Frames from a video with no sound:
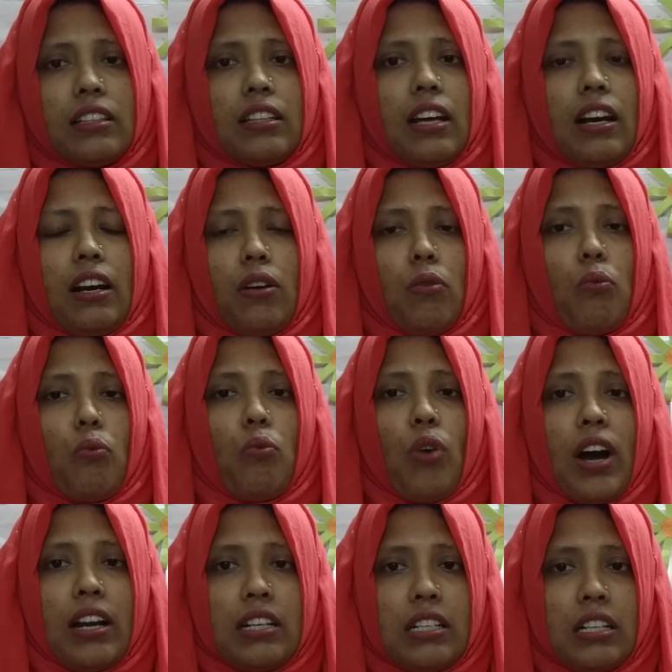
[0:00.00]
the
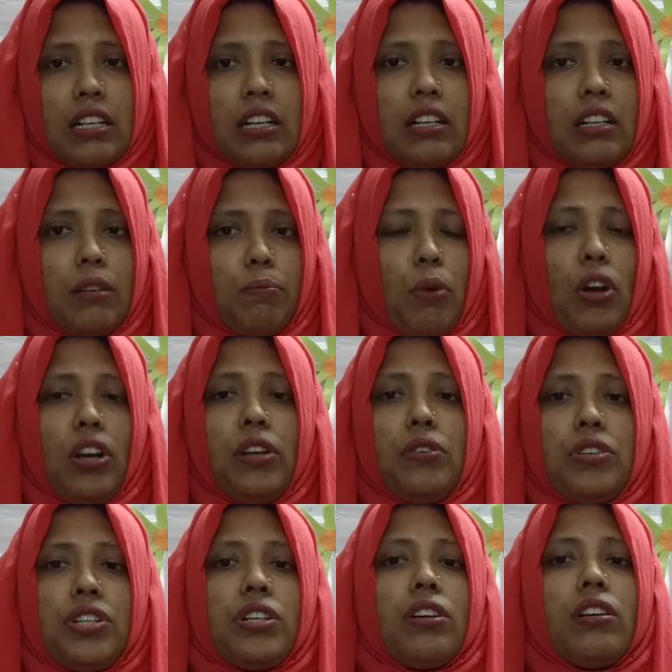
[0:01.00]
water
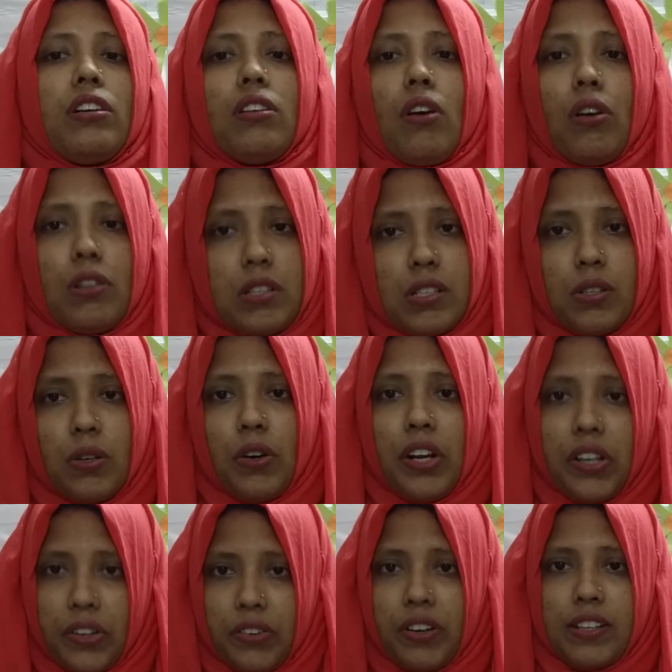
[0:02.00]
pollution also
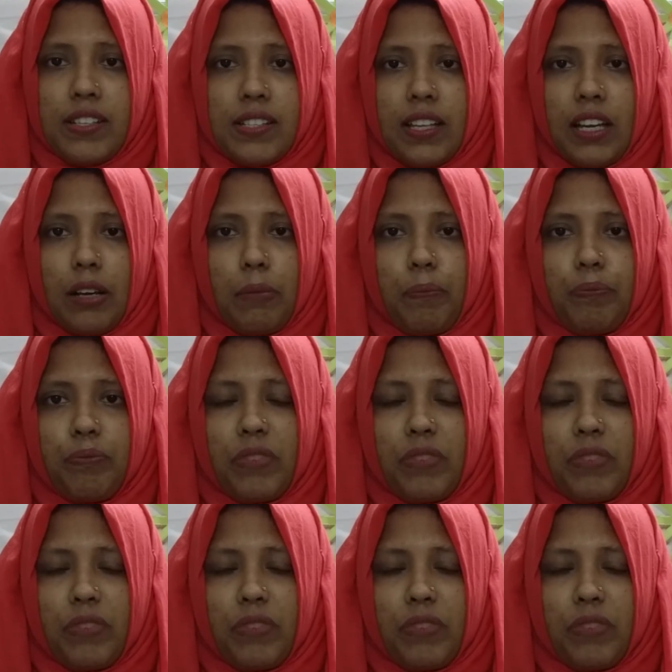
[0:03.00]
increasing.